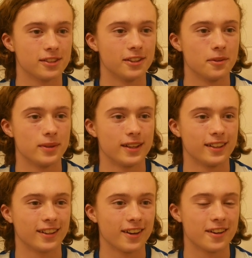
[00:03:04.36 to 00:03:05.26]
for a little bit,
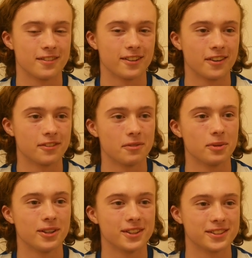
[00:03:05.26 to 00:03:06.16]
and I got a round of
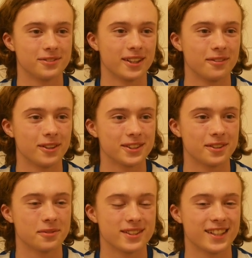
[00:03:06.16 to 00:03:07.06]
applause when I walked
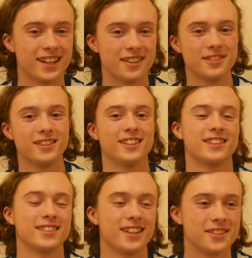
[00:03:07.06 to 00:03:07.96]
up and signed a few
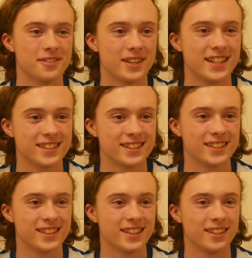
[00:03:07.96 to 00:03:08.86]
things. So that was amazing to
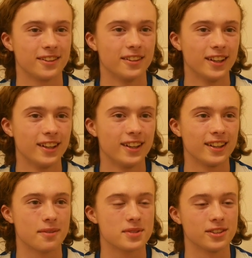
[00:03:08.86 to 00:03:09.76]
see, you know,
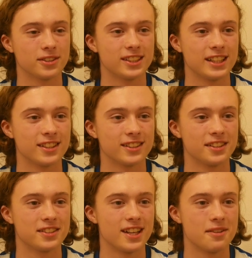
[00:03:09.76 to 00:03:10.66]
that I'm still seen as
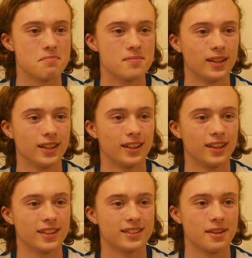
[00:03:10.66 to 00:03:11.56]
the
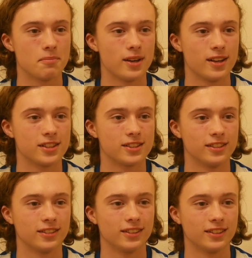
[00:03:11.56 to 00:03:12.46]
same
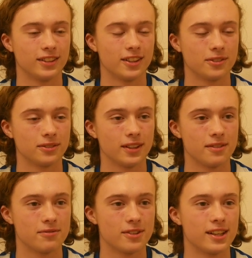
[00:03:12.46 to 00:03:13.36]
person. You know,
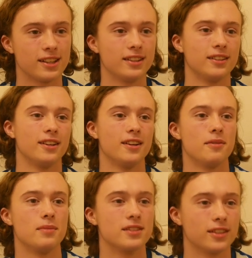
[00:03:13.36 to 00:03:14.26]
it really
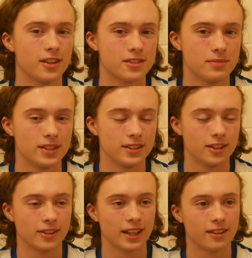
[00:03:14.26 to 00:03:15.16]
means a lot to me, you
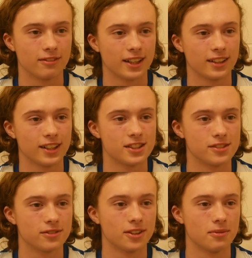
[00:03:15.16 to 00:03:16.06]
know, getting
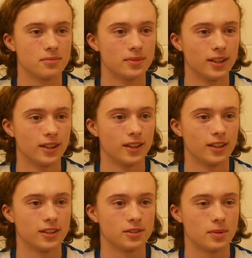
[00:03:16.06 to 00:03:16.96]
recognition from
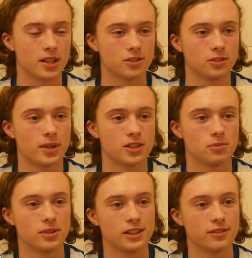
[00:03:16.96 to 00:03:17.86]
a special
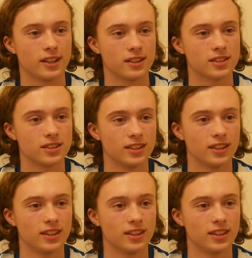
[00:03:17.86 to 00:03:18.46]
breed of fans.